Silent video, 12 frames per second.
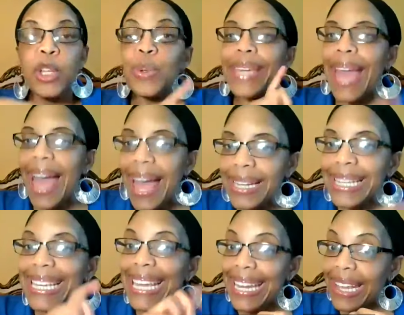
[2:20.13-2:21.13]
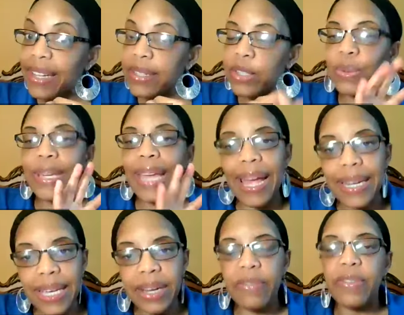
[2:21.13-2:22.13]
You can get it. You
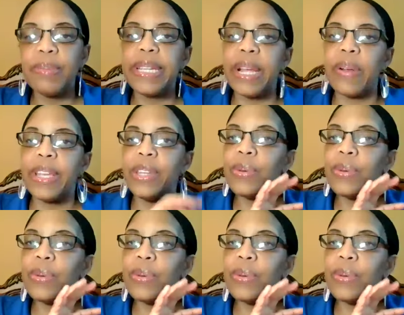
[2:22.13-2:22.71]
can get it from dairy.